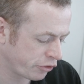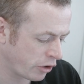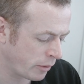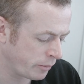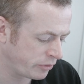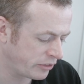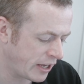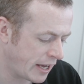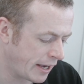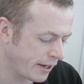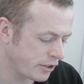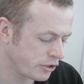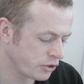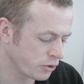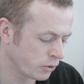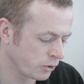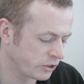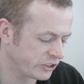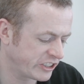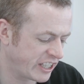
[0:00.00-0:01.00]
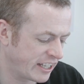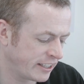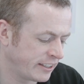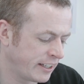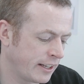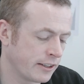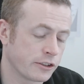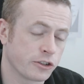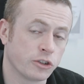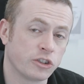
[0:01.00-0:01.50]
from Taisho
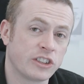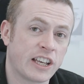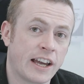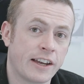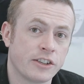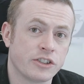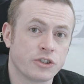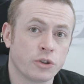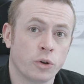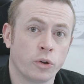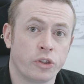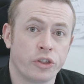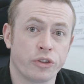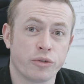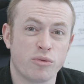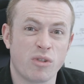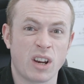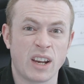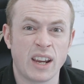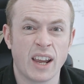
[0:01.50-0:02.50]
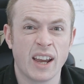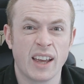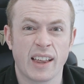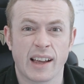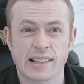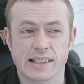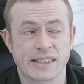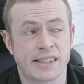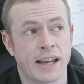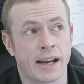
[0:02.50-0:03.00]
Sannen. So Taisho three.
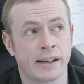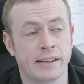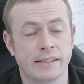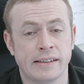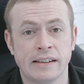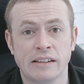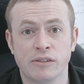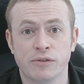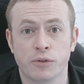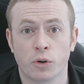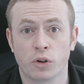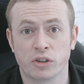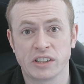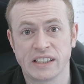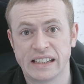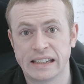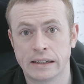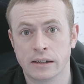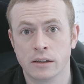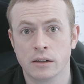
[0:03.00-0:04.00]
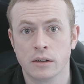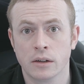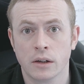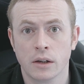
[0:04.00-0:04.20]
That's nineteen fourteen.